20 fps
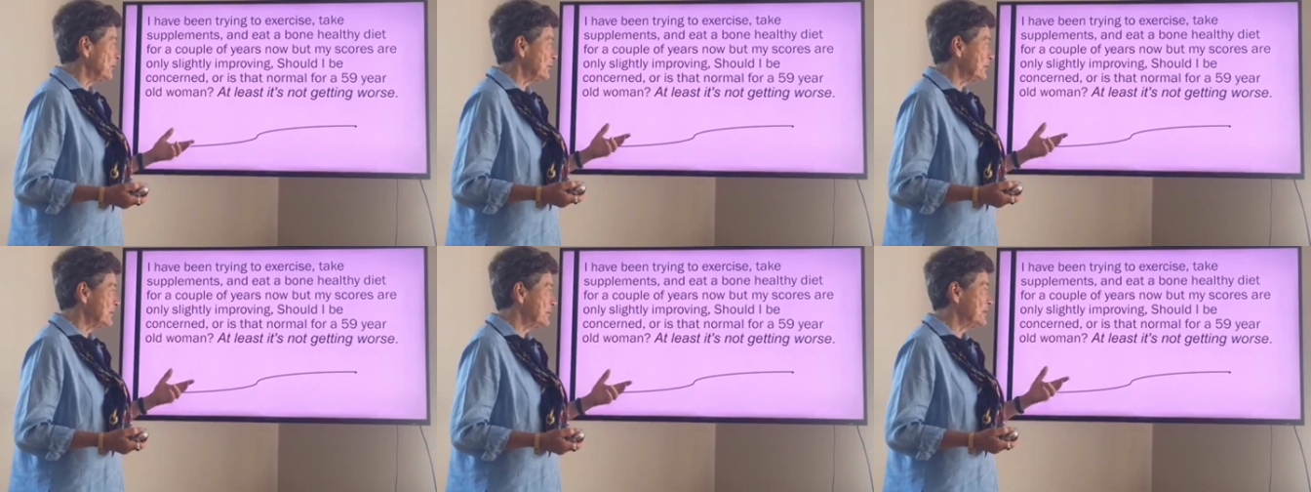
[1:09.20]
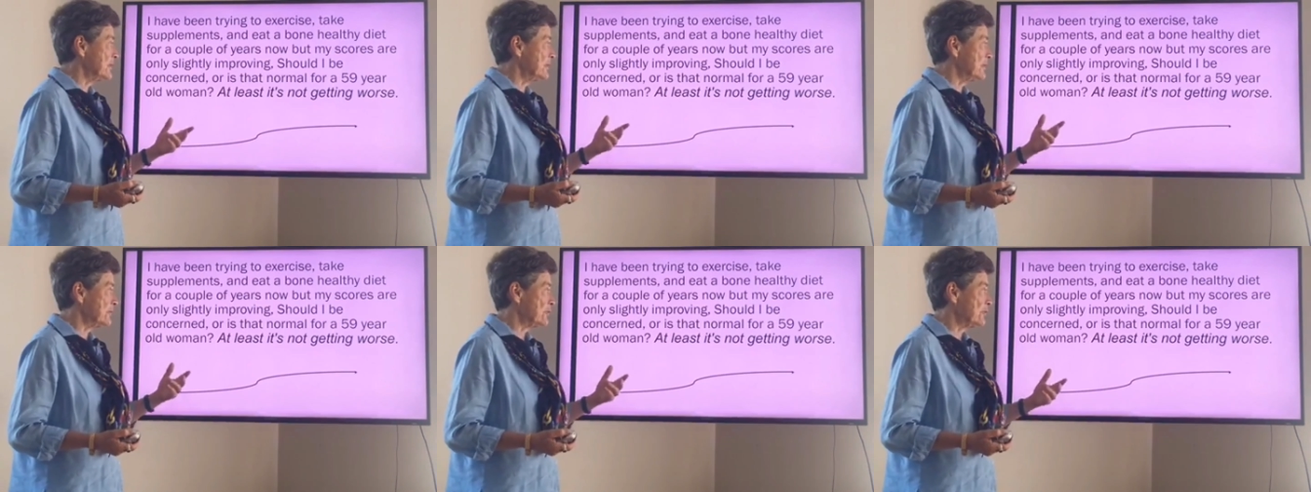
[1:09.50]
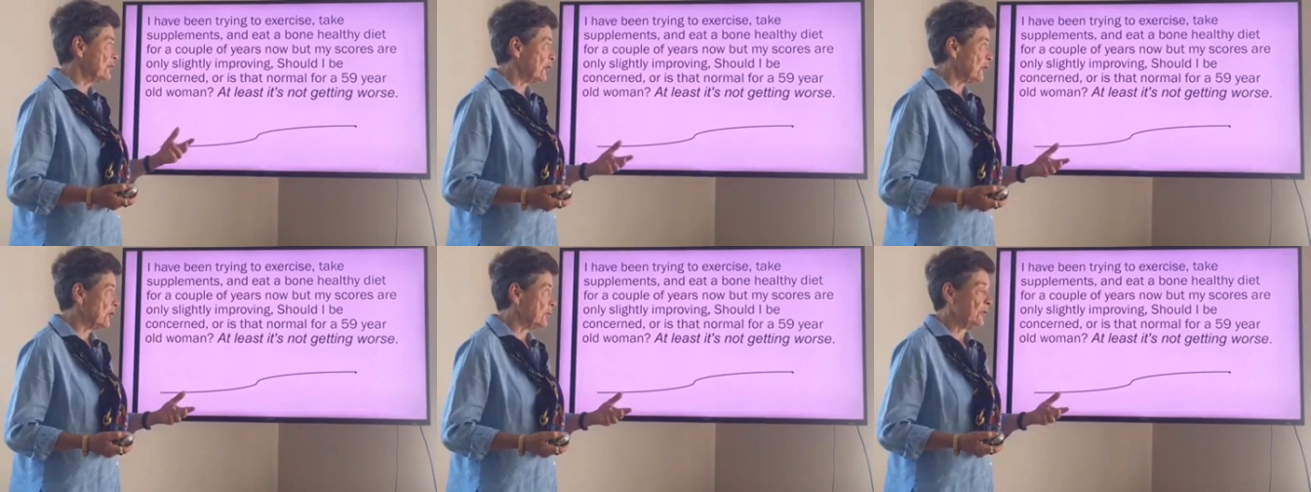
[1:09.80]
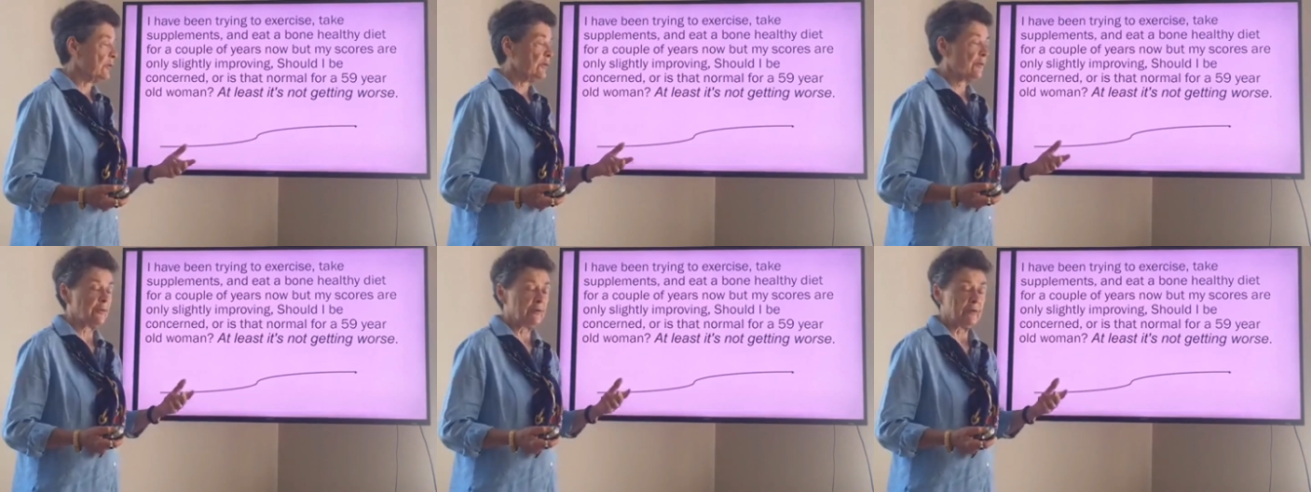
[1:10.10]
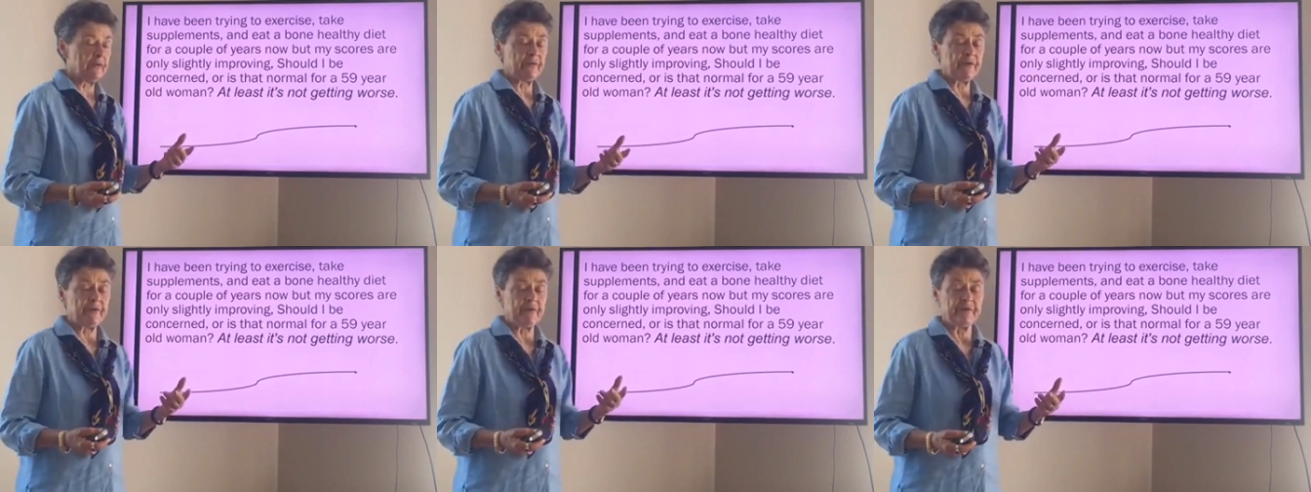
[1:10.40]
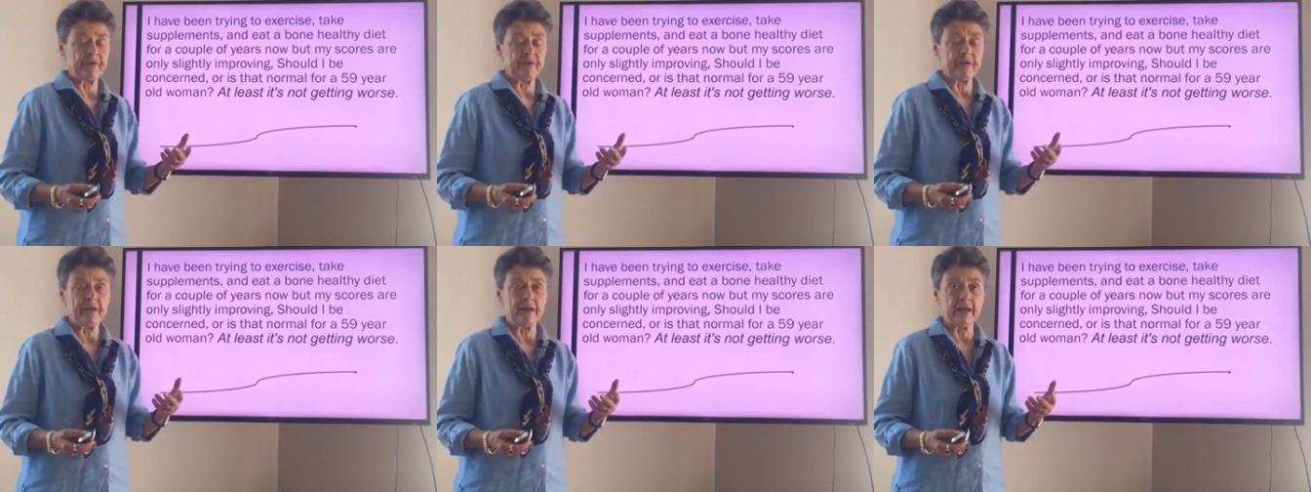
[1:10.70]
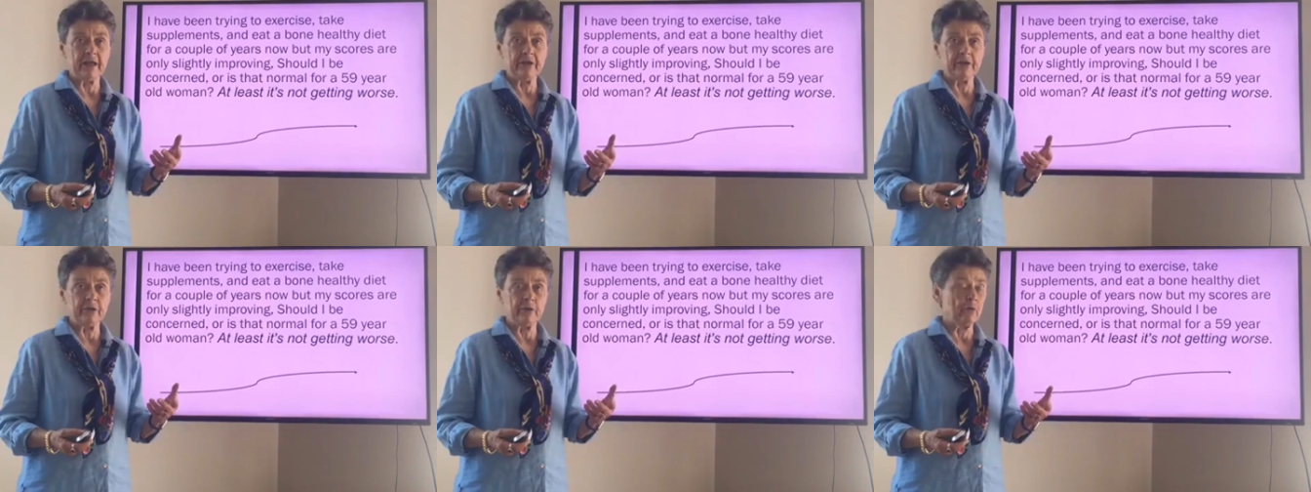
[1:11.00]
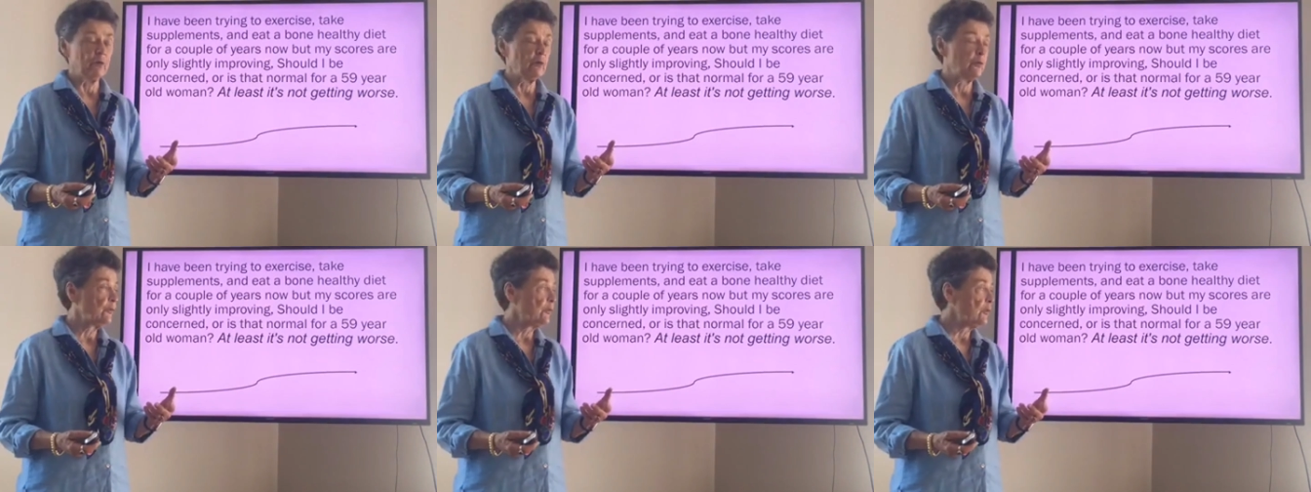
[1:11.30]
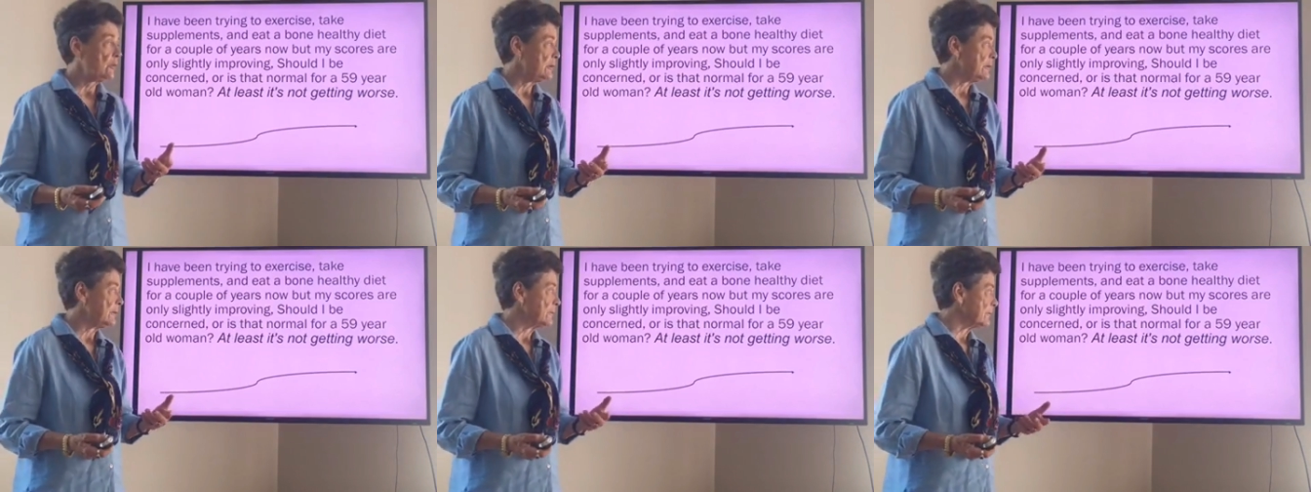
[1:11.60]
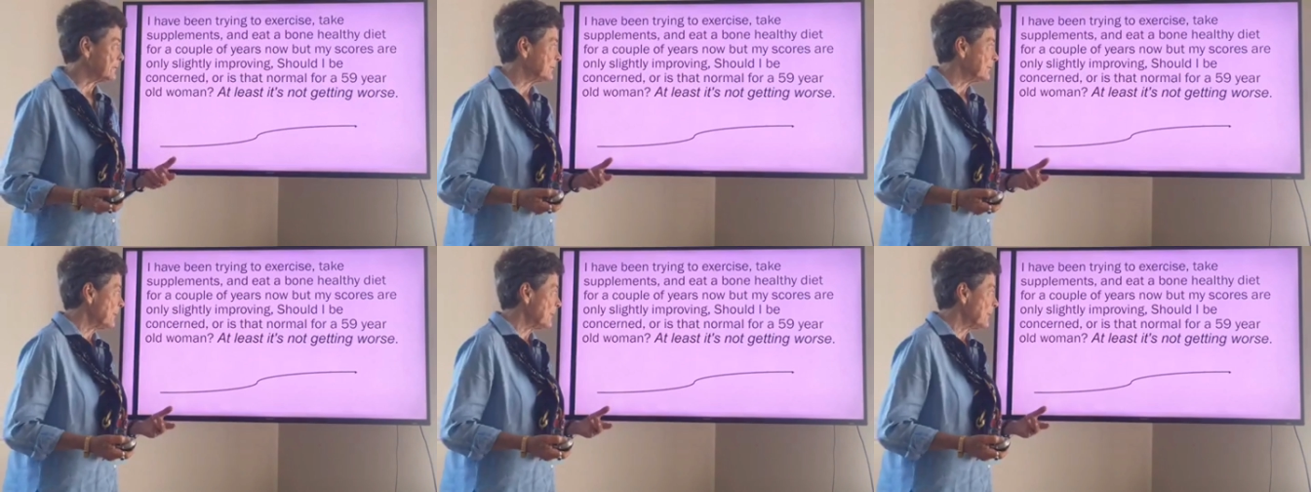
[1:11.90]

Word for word: or is this normal for a 59 year old woman?